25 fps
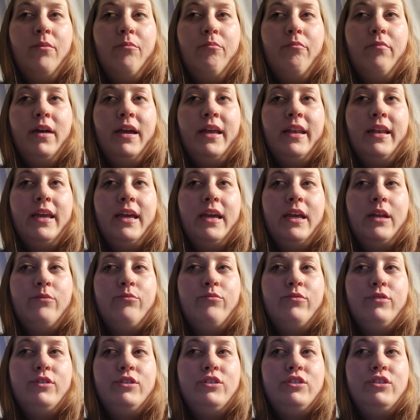my dad
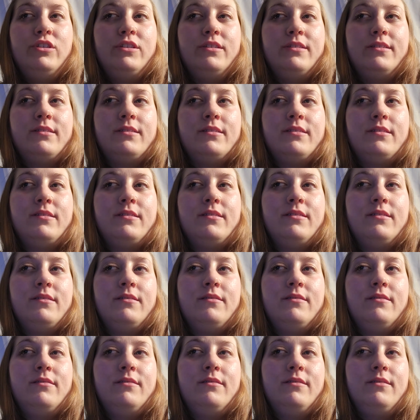would just
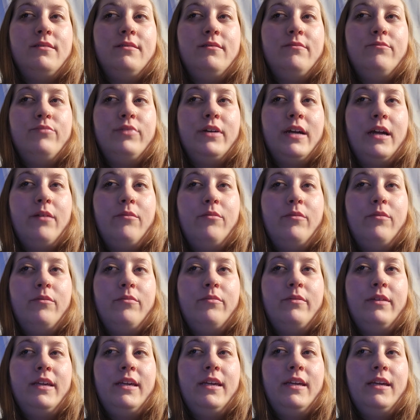
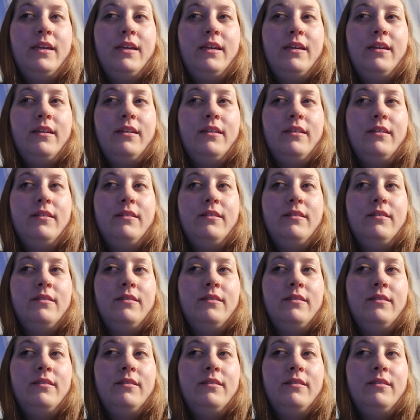probably